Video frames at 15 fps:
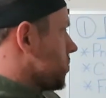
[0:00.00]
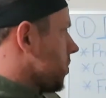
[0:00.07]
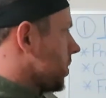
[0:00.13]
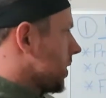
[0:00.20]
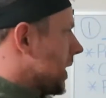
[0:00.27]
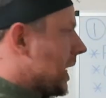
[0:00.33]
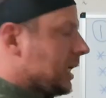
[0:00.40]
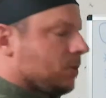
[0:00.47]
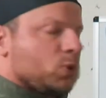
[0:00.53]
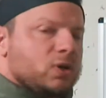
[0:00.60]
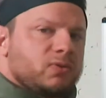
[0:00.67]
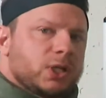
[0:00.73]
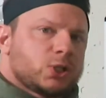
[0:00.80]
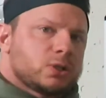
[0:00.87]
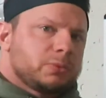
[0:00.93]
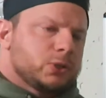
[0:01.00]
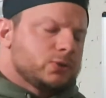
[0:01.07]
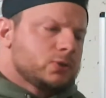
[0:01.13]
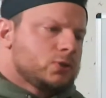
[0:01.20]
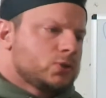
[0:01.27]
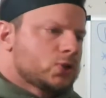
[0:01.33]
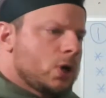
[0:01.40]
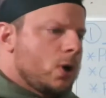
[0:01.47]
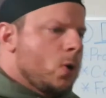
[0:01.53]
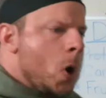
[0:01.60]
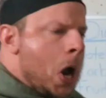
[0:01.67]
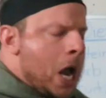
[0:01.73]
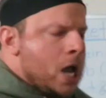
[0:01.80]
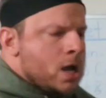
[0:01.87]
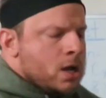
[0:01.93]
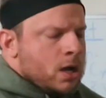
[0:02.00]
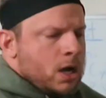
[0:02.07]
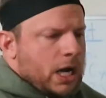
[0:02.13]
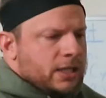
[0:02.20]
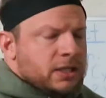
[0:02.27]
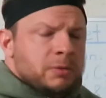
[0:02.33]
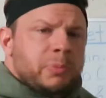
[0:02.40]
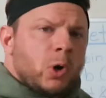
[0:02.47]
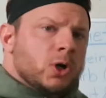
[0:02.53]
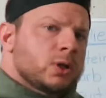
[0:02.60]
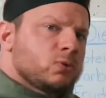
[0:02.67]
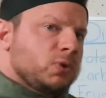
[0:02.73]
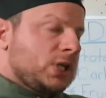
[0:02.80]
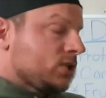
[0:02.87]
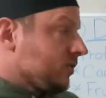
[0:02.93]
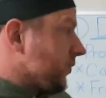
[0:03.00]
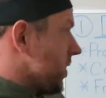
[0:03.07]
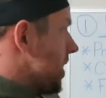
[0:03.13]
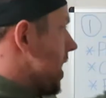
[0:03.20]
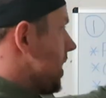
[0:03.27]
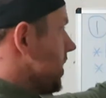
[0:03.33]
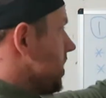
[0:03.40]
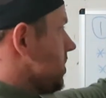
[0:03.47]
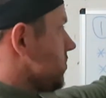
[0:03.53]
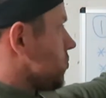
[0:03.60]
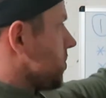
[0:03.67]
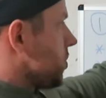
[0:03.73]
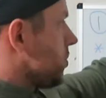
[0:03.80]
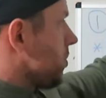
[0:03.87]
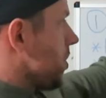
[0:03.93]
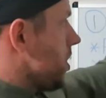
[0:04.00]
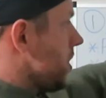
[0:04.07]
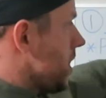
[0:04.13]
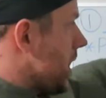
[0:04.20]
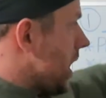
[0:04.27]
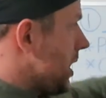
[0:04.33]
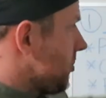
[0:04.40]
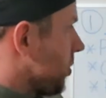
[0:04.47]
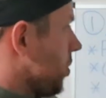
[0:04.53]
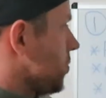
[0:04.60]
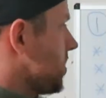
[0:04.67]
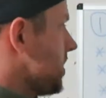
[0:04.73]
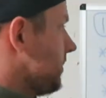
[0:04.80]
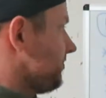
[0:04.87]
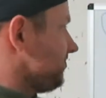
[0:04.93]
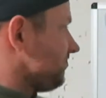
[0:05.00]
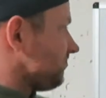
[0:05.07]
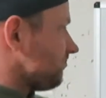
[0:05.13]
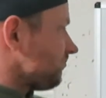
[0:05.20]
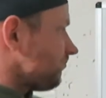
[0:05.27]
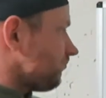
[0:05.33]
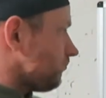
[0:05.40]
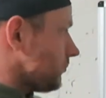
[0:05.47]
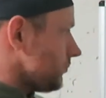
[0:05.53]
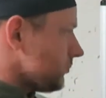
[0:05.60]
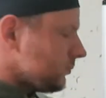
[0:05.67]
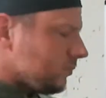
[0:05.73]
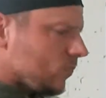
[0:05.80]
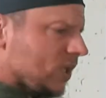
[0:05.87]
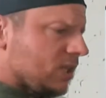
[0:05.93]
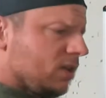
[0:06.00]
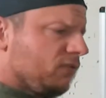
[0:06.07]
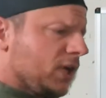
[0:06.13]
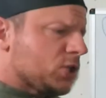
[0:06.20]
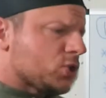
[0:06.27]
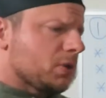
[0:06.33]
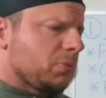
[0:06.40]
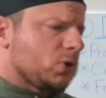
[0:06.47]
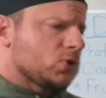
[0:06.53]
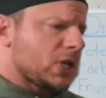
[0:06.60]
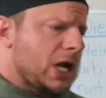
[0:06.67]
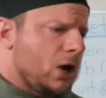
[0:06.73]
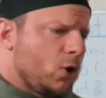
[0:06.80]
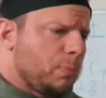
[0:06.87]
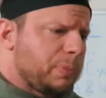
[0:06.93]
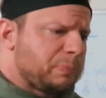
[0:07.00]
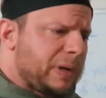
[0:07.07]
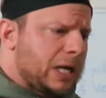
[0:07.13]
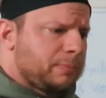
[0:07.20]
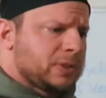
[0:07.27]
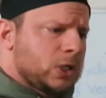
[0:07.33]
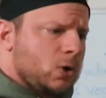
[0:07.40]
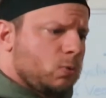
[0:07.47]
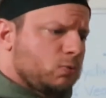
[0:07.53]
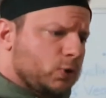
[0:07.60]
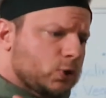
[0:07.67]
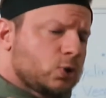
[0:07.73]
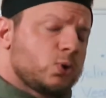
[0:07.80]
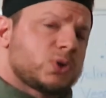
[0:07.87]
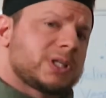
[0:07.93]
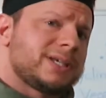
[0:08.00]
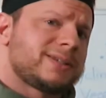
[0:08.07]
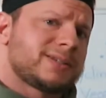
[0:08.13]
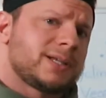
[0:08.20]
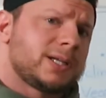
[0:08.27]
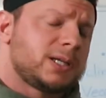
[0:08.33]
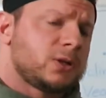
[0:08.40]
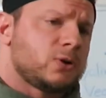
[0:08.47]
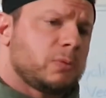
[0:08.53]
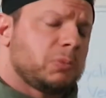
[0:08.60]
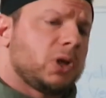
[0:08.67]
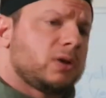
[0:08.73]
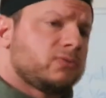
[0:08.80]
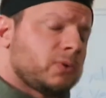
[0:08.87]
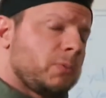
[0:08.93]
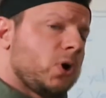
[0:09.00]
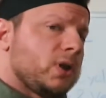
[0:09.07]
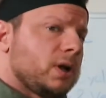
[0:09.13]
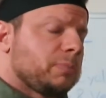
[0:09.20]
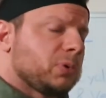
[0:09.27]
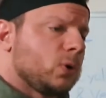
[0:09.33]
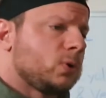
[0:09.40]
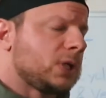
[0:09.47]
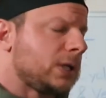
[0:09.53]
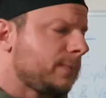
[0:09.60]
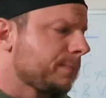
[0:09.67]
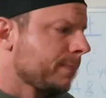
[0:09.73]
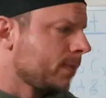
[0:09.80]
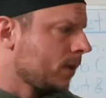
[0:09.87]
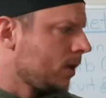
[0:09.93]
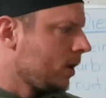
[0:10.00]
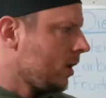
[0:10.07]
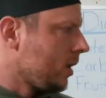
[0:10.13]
started adding more vegetables. So I think part of the reason for that is when you're high protein, the vegetables help, you know, reduce the acidity in your blood from all that protein.